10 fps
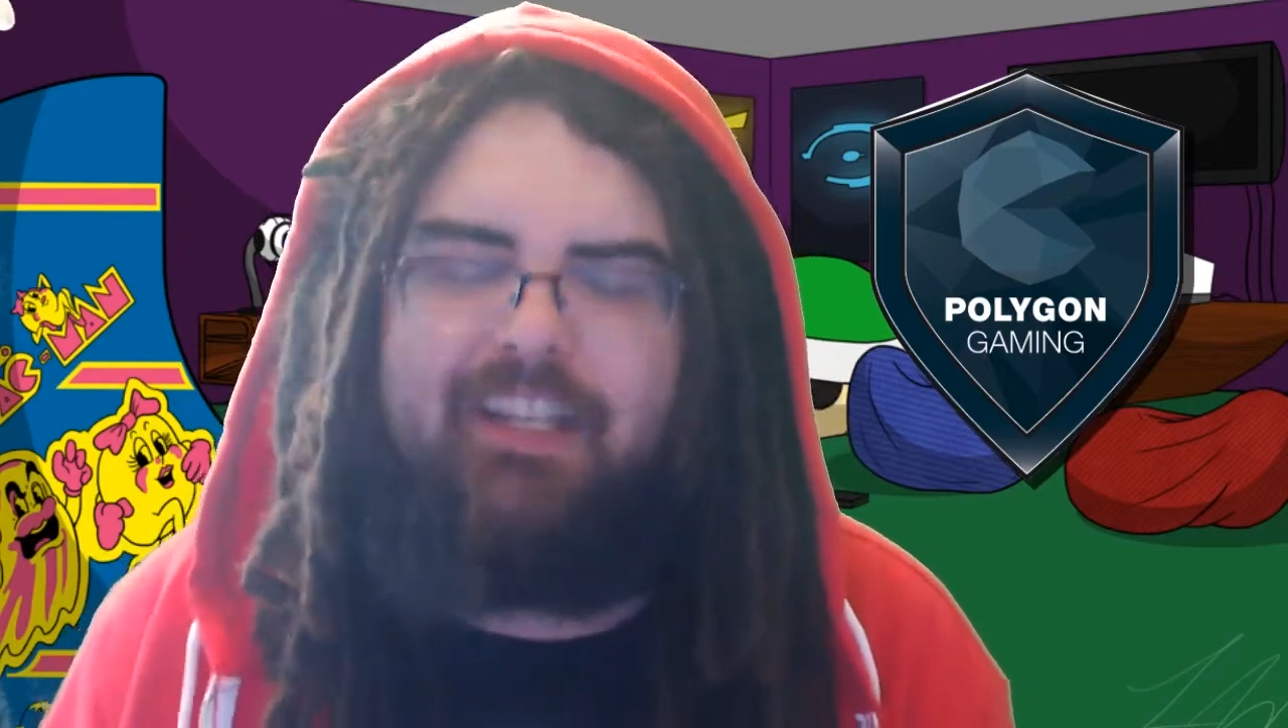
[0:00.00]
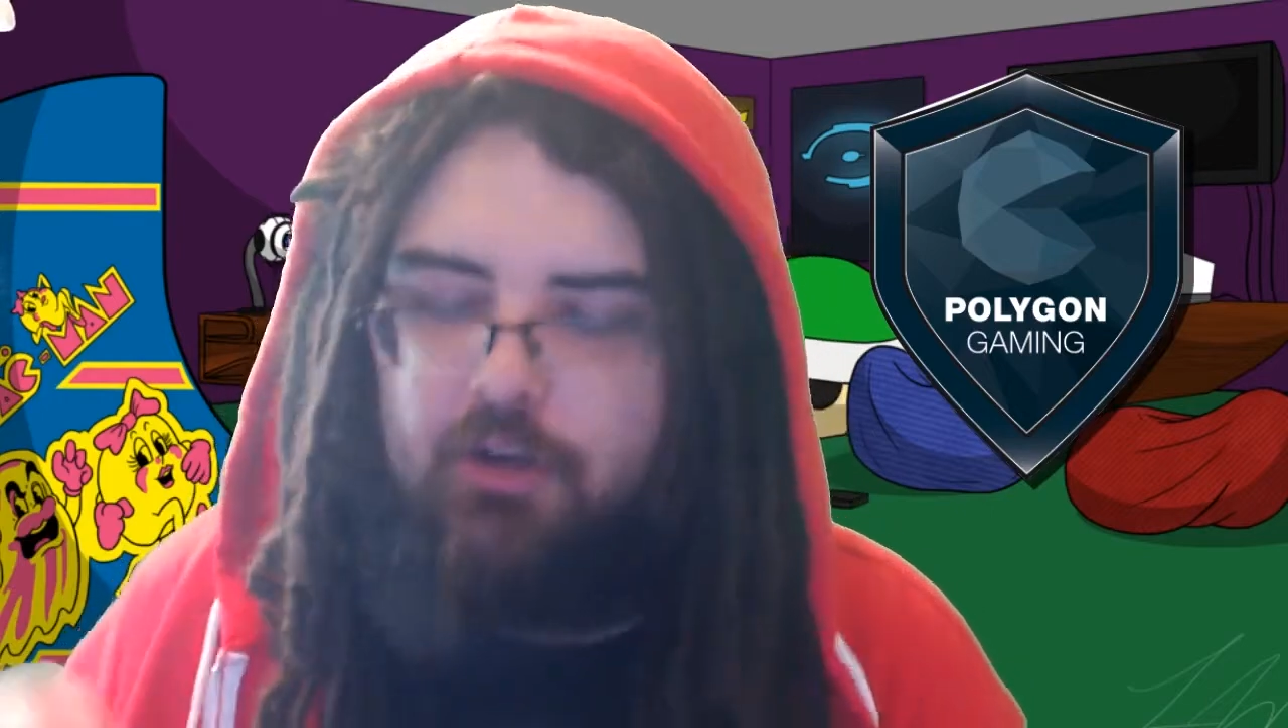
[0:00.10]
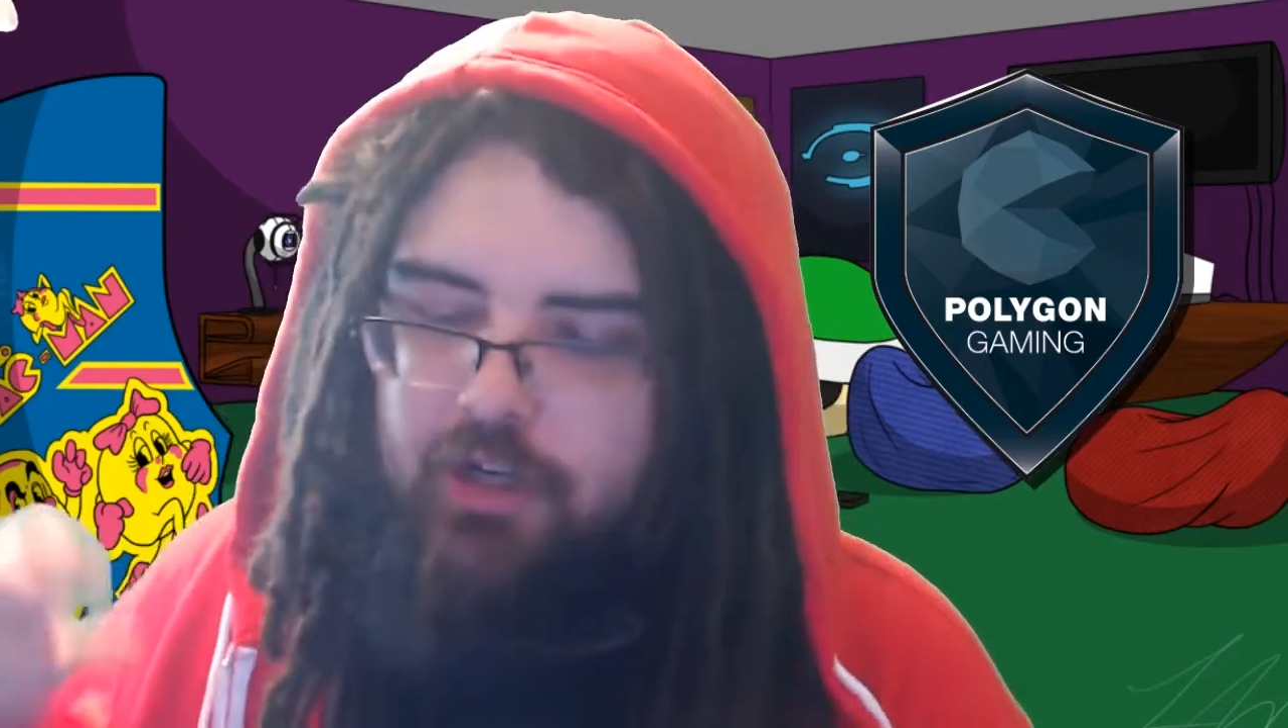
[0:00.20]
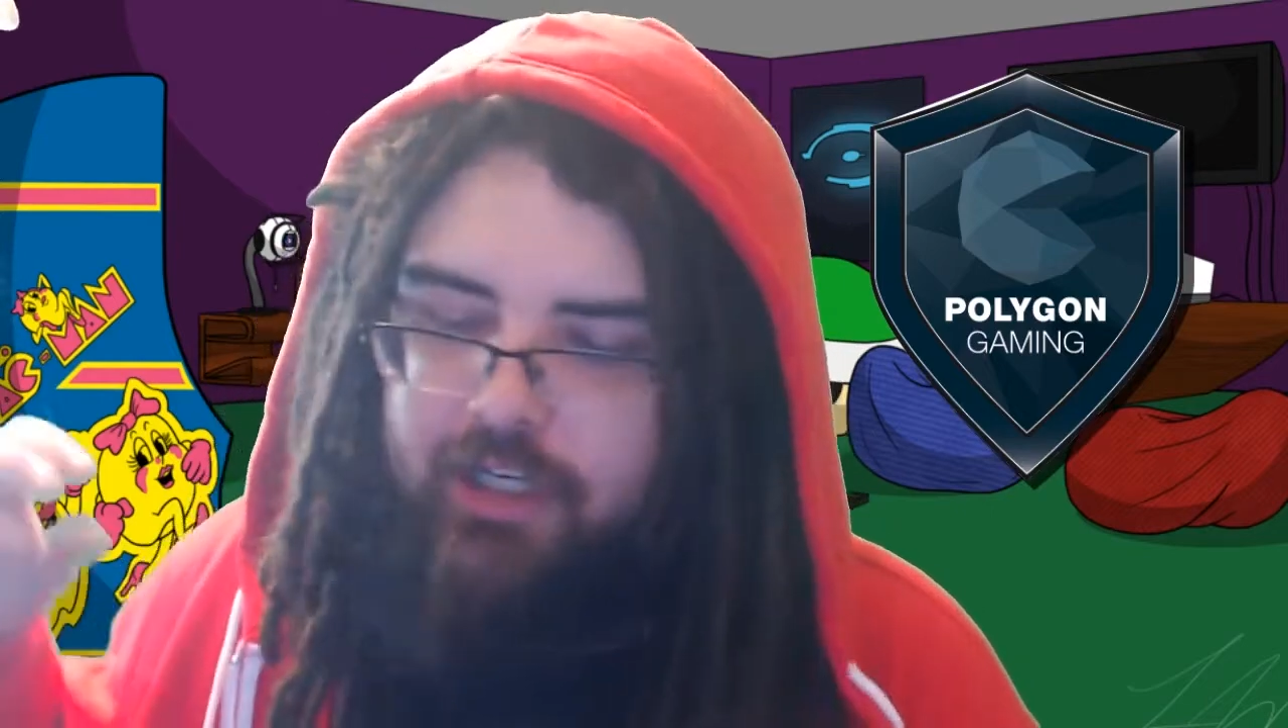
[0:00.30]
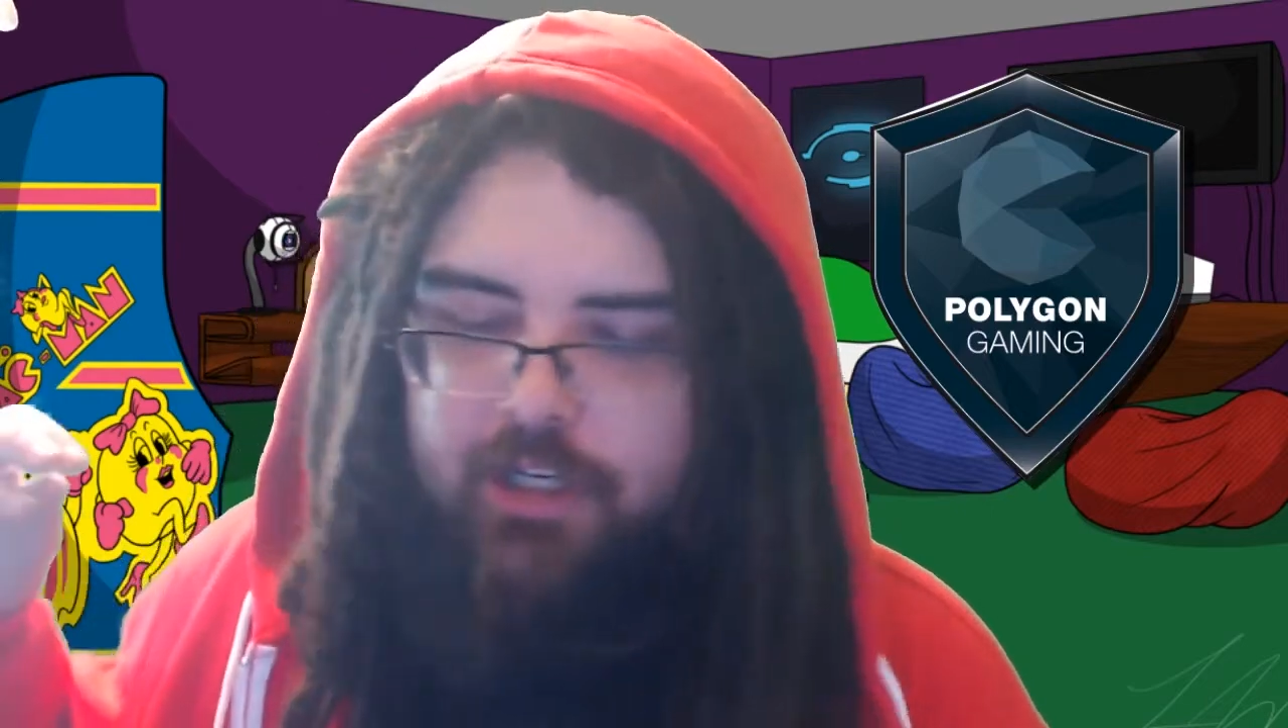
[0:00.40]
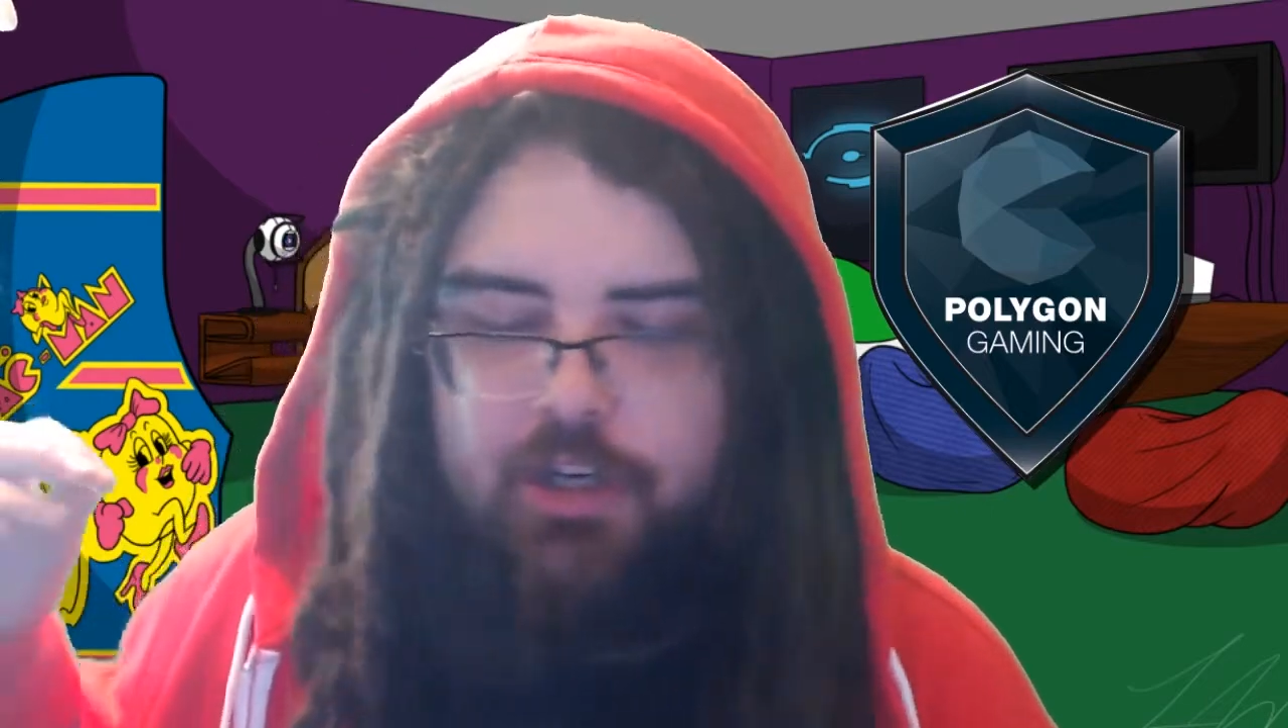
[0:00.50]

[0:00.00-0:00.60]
and you're going to